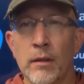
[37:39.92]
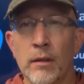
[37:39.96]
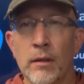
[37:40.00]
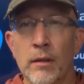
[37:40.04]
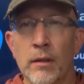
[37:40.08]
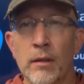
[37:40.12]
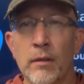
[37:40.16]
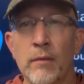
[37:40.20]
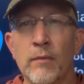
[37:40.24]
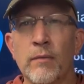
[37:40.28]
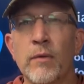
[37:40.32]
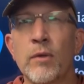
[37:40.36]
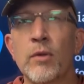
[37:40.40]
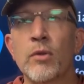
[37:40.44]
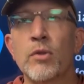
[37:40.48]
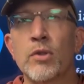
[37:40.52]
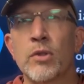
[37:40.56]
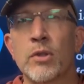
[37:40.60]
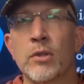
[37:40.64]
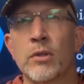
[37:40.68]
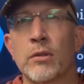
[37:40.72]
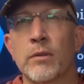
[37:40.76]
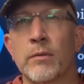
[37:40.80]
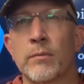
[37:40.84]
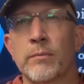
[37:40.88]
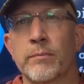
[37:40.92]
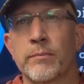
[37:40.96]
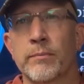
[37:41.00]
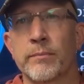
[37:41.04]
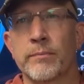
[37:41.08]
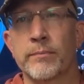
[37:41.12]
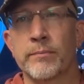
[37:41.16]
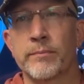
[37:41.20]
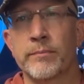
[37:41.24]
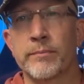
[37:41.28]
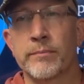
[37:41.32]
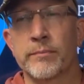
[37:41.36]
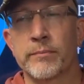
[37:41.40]
The future
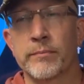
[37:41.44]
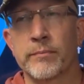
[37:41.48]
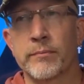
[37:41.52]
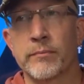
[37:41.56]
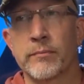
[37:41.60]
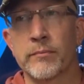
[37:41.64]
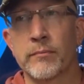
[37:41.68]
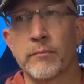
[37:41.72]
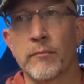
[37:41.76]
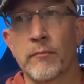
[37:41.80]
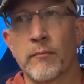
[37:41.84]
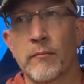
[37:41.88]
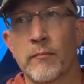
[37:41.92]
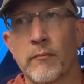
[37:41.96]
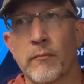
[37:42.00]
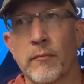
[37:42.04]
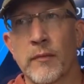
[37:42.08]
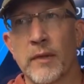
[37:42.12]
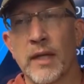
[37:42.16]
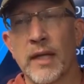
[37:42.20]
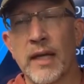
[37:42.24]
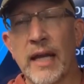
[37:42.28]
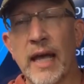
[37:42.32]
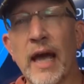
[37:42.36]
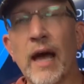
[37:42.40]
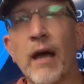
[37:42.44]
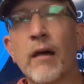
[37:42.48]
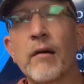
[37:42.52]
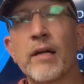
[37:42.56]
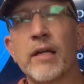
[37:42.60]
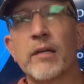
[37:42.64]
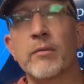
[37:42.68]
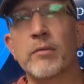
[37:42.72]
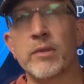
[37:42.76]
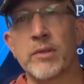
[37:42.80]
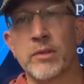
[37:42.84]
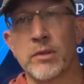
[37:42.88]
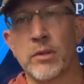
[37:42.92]
and how he
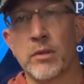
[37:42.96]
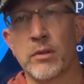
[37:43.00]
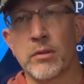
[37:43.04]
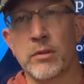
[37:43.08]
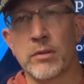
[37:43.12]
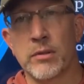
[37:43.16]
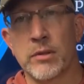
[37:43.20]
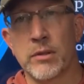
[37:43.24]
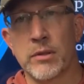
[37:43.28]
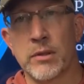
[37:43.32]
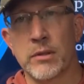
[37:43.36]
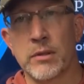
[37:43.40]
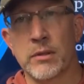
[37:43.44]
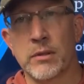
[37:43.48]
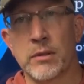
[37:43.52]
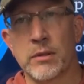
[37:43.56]
returns,